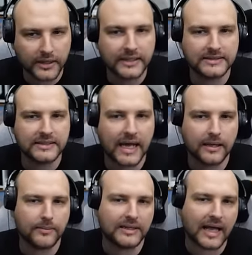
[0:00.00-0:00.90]
this
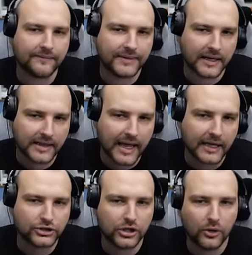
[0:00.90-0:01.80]
tank, but after
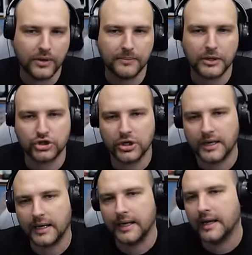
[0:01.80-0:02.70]
that, slowly but
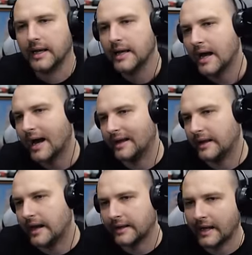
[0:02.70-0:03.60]
surely, I,
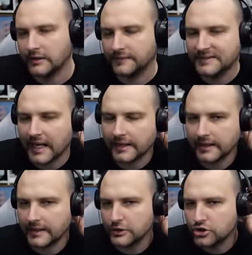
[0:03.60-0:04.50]
I kind of
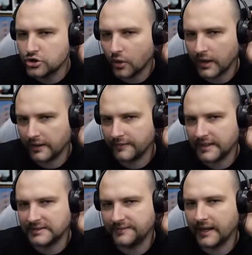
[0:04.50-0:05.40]
started enjoying with
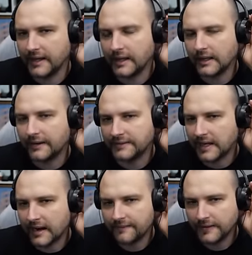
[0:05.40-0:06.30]
this vehicle
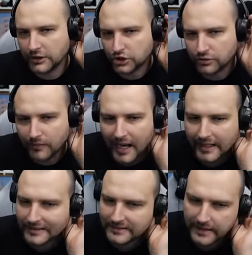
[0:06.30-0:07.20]
after I finished
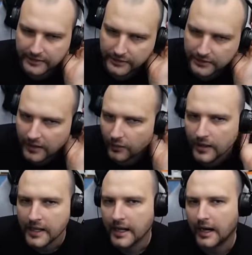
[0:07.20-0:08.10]
marks. And you know,
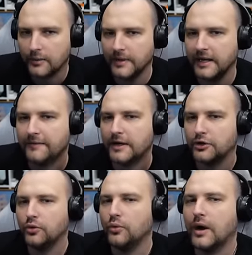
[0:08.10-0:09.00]
uh, whenever
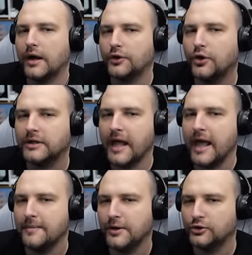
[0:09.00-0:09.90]
you are not
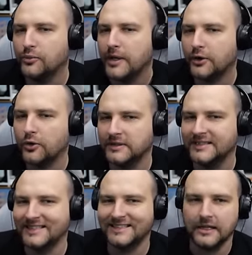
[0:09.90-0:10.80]
aiming to be
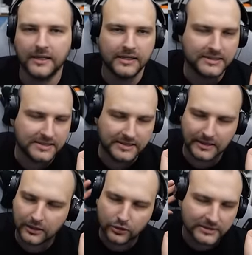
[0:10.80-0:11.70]
consistent,
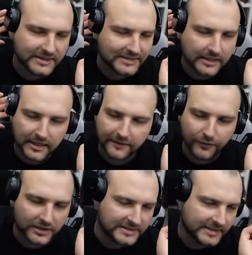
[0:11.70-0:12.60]
uh, consistently
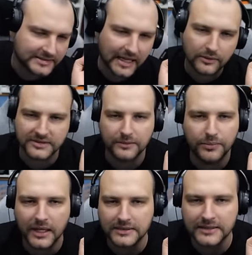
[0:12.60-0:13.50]
for 6,000
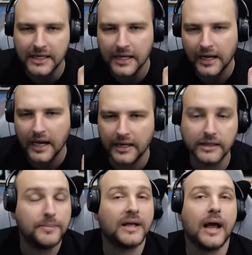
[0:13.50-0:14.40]
plus, uh,
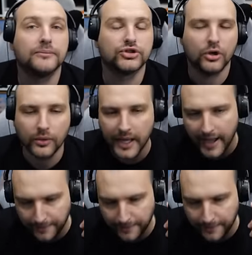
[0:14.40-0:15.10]
it becomes okay.